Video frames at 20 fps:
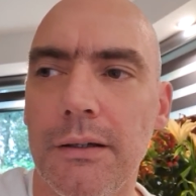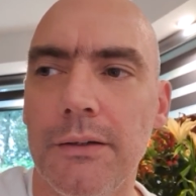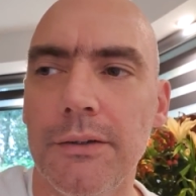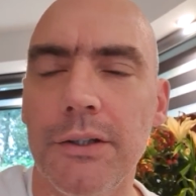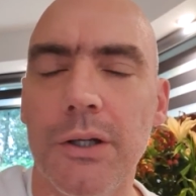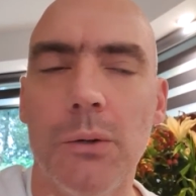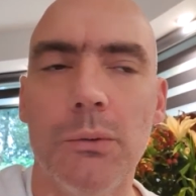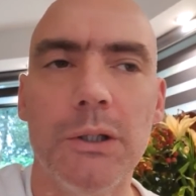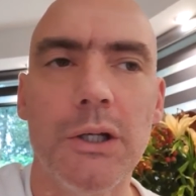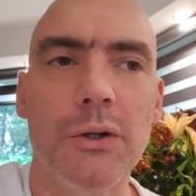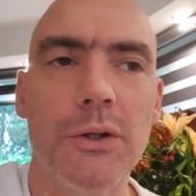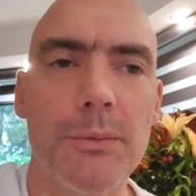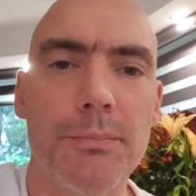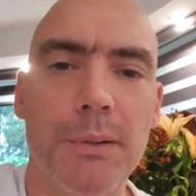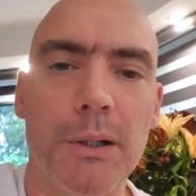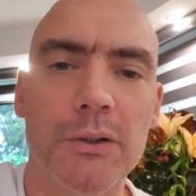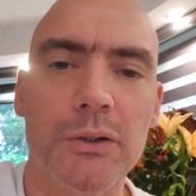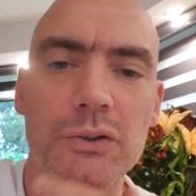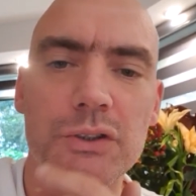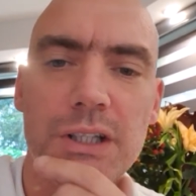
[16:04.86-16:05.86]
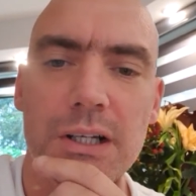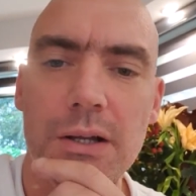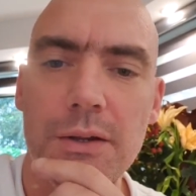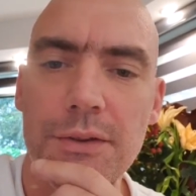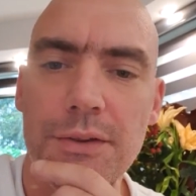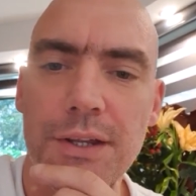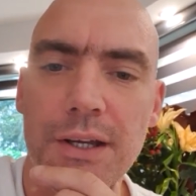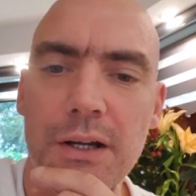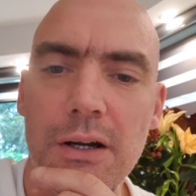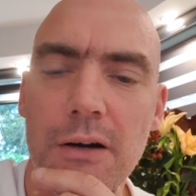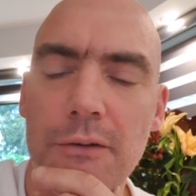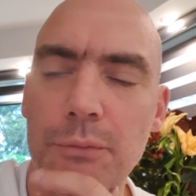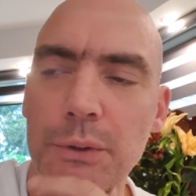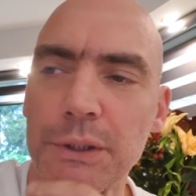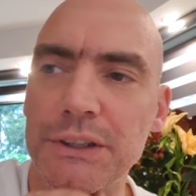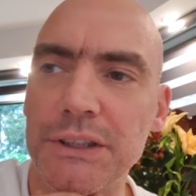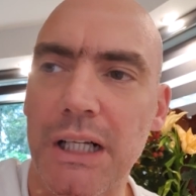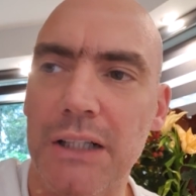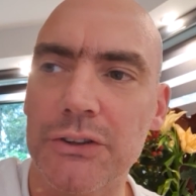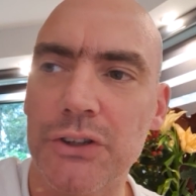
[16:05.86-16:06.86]
The only other product I can think of
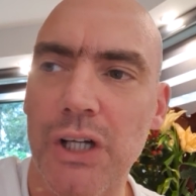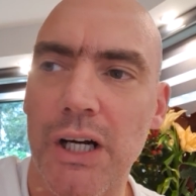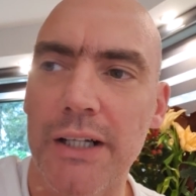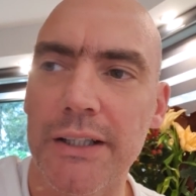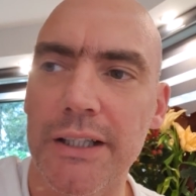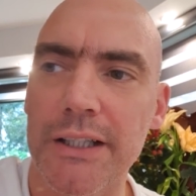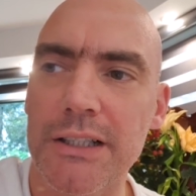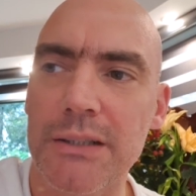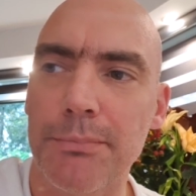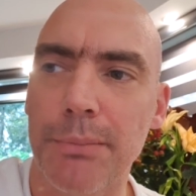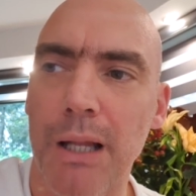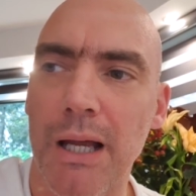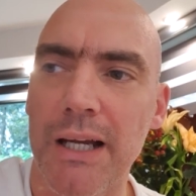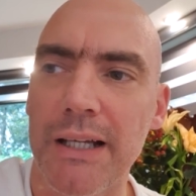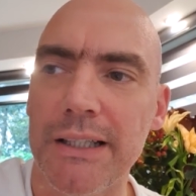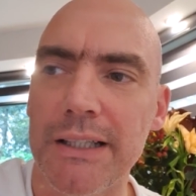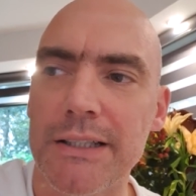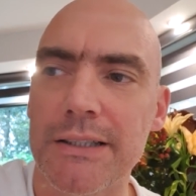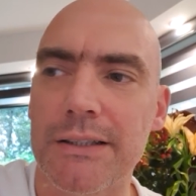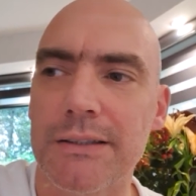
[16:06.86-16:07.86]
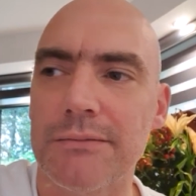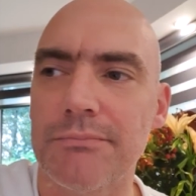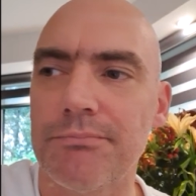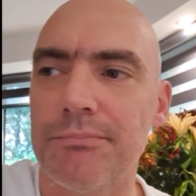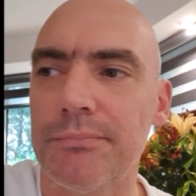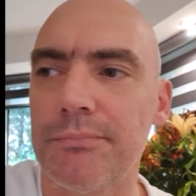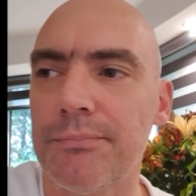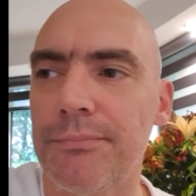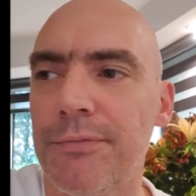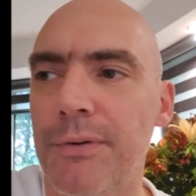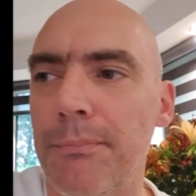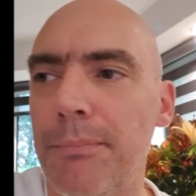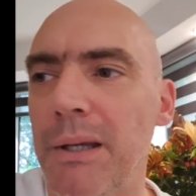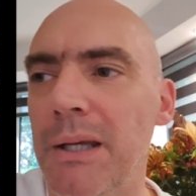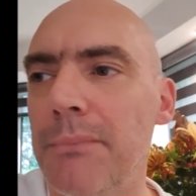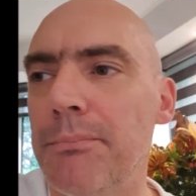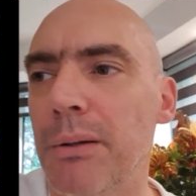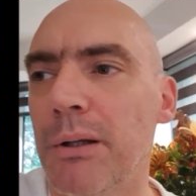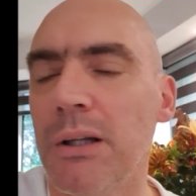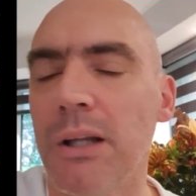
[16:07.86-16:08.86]
which I'll try and explain is for
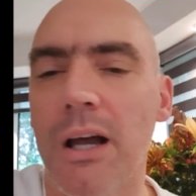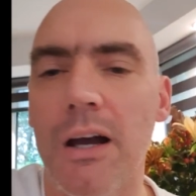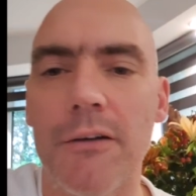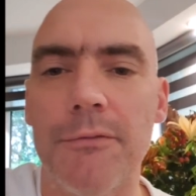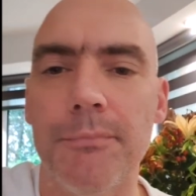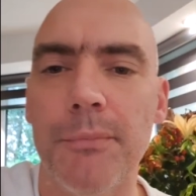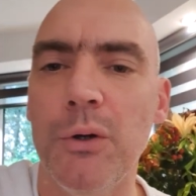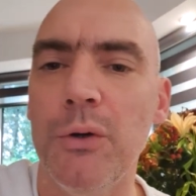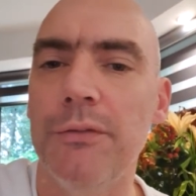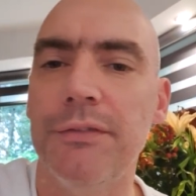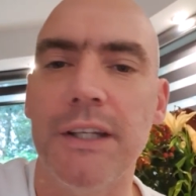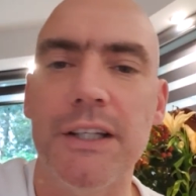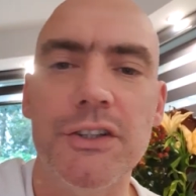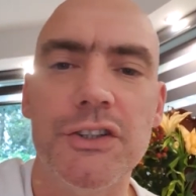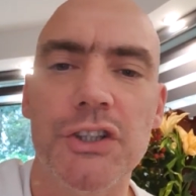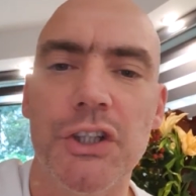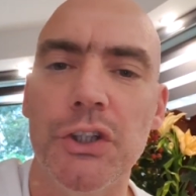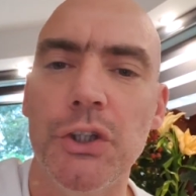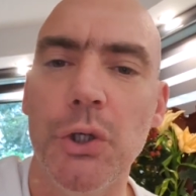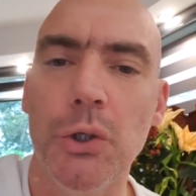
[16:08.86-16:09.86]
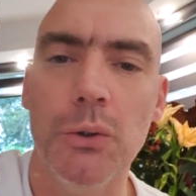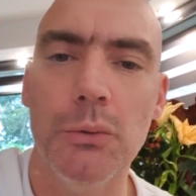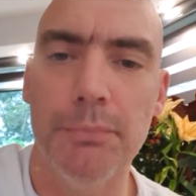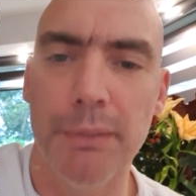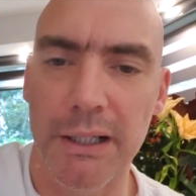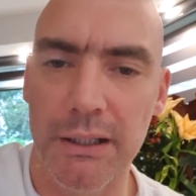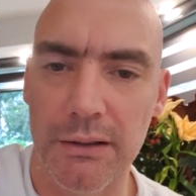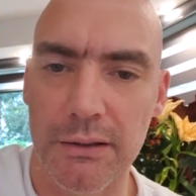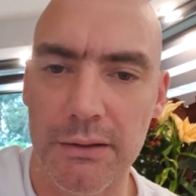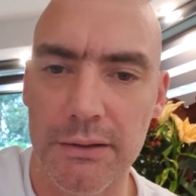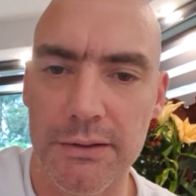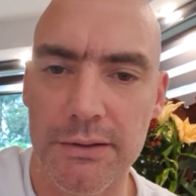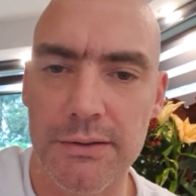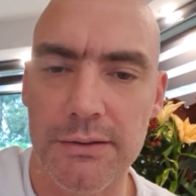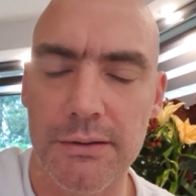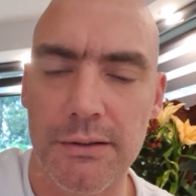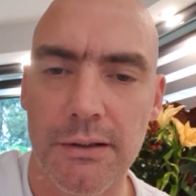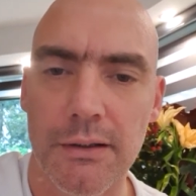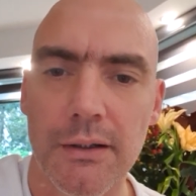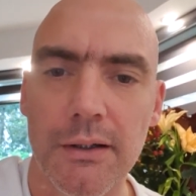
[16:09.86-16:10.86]
people that have moved into new builds.
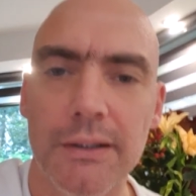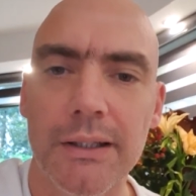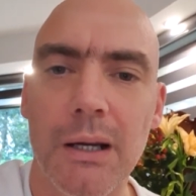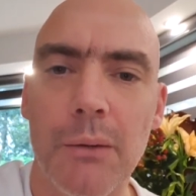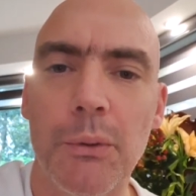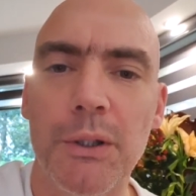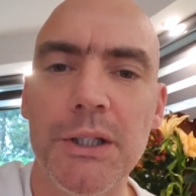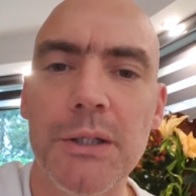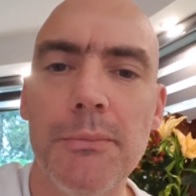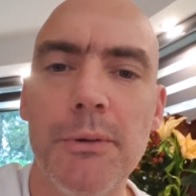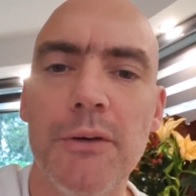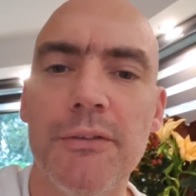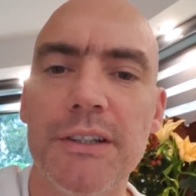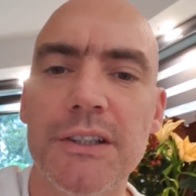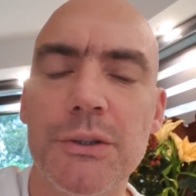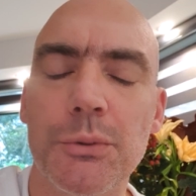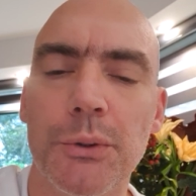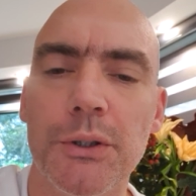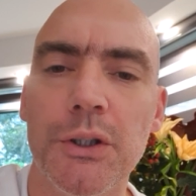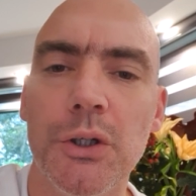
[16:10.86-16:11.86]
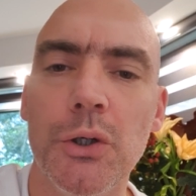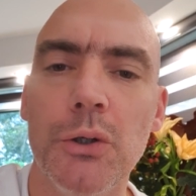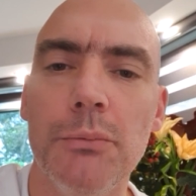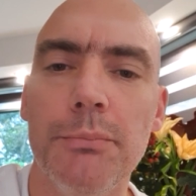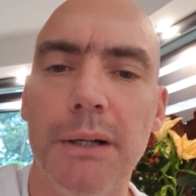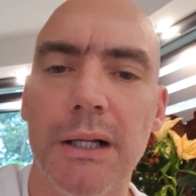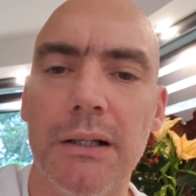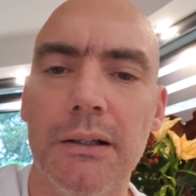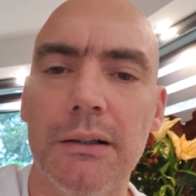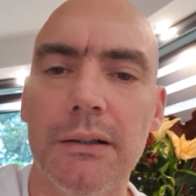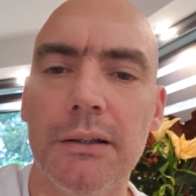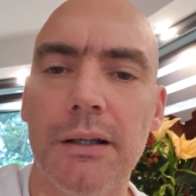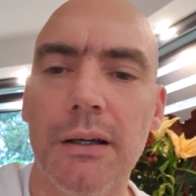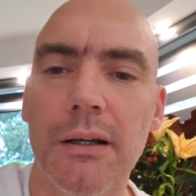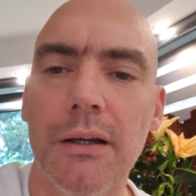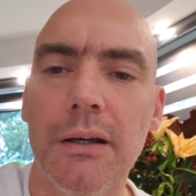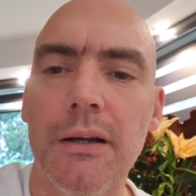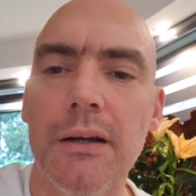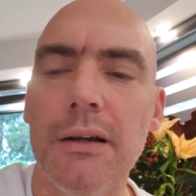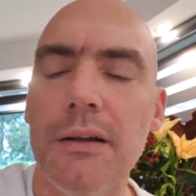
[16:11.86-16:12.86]
Now, when you move into a new build,
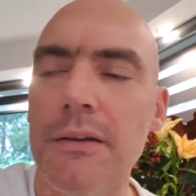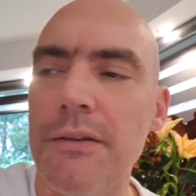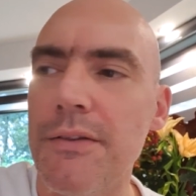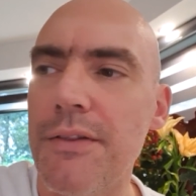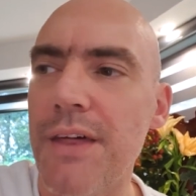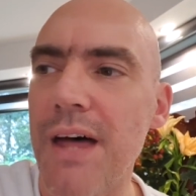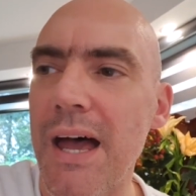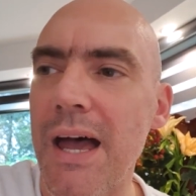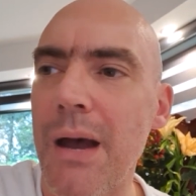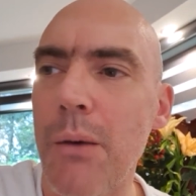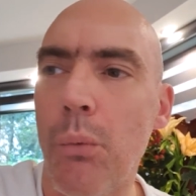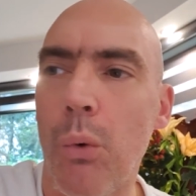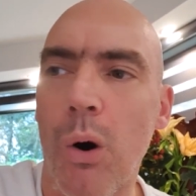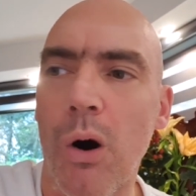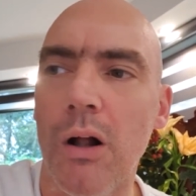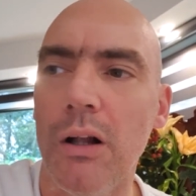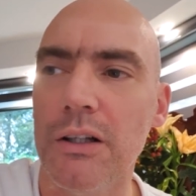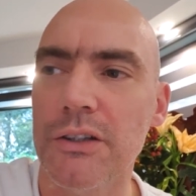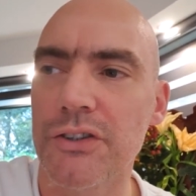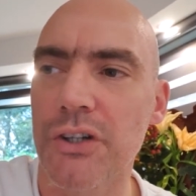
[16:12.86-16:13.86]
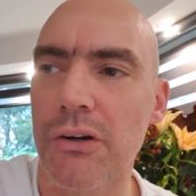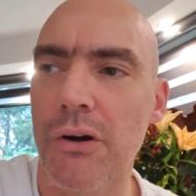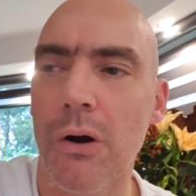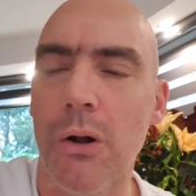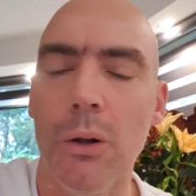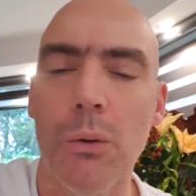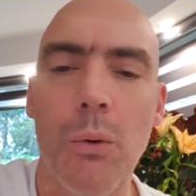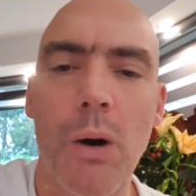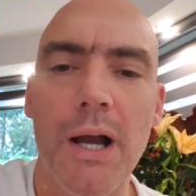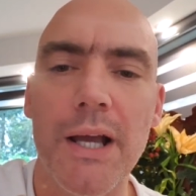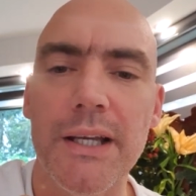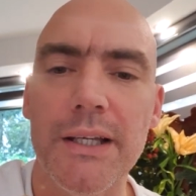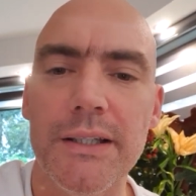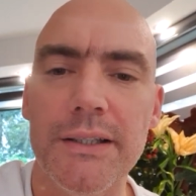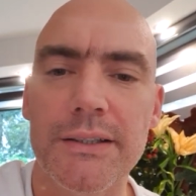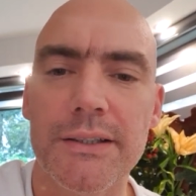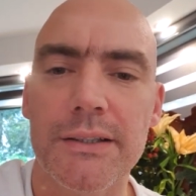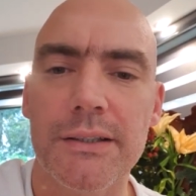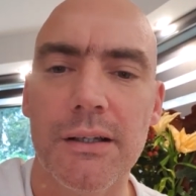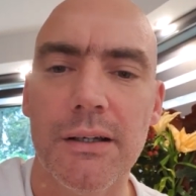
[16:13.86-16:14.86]
their walls are
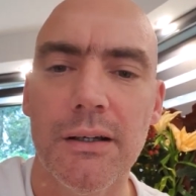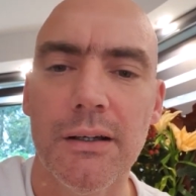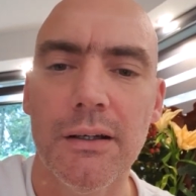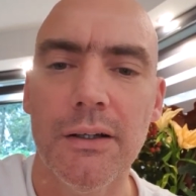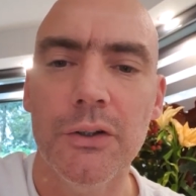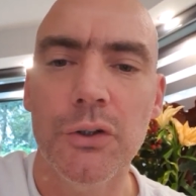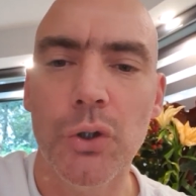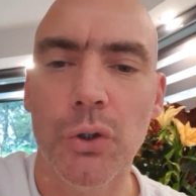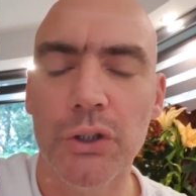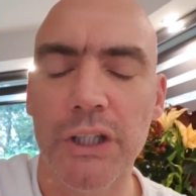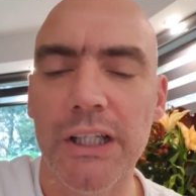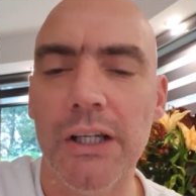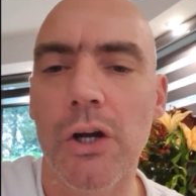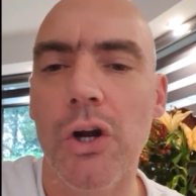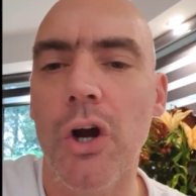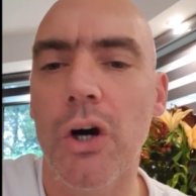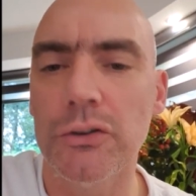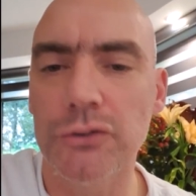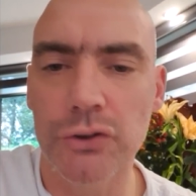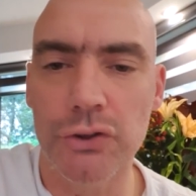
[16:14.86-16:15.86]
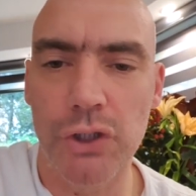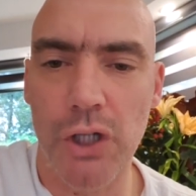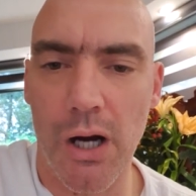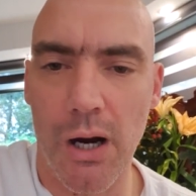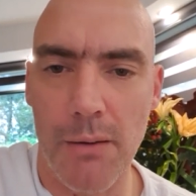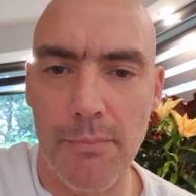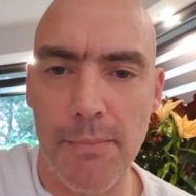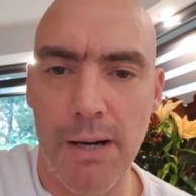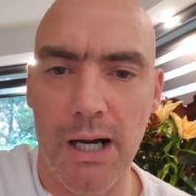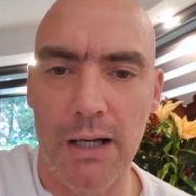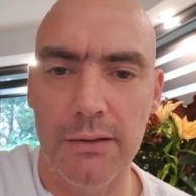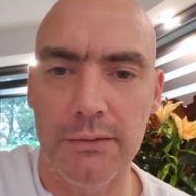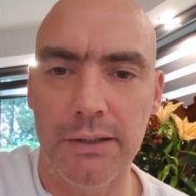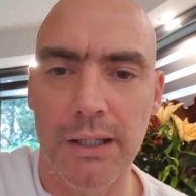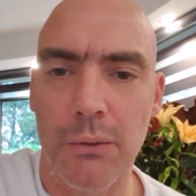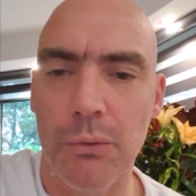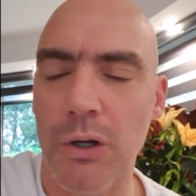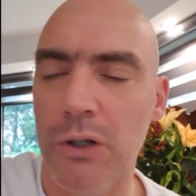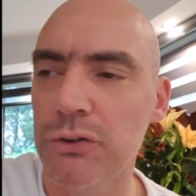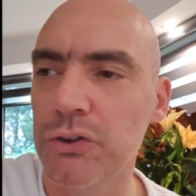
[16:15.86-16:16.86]
always done in a contract matte.
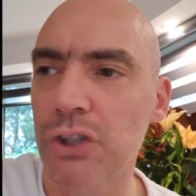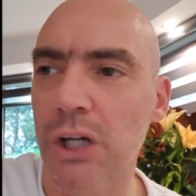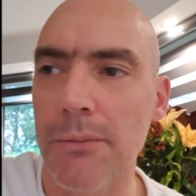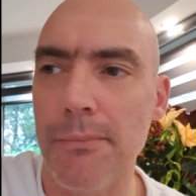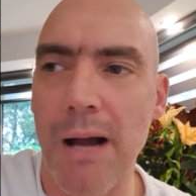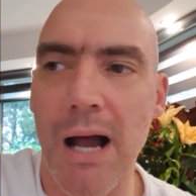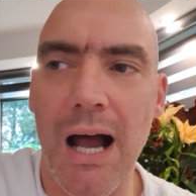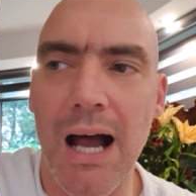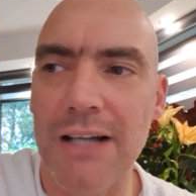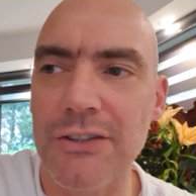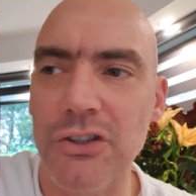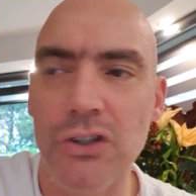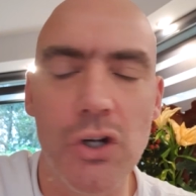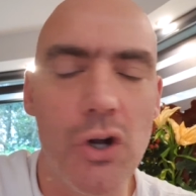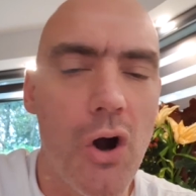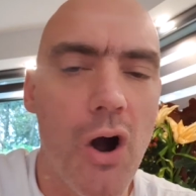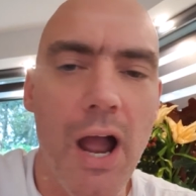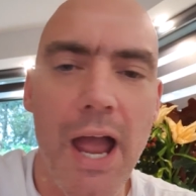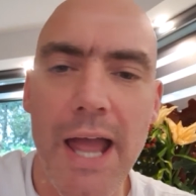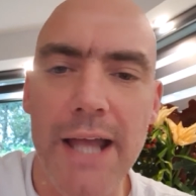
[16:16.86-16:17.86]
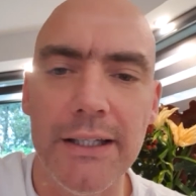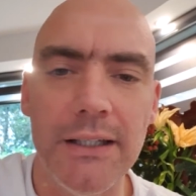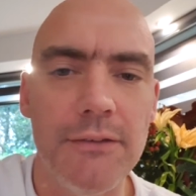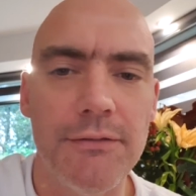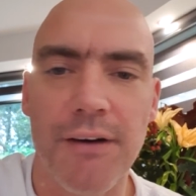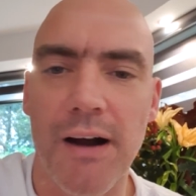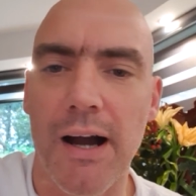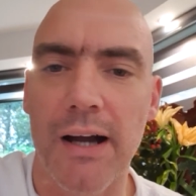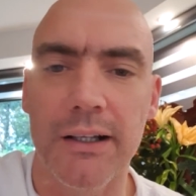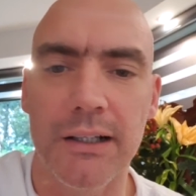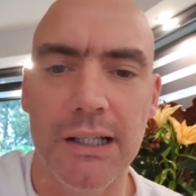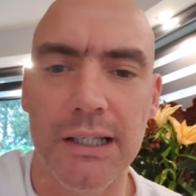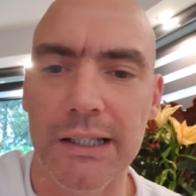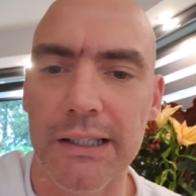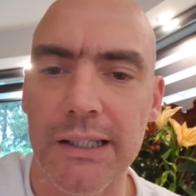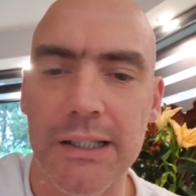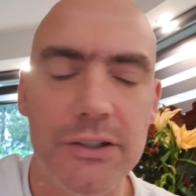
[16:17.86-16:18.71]
Now, contract matte hasn't got any vinyl in it.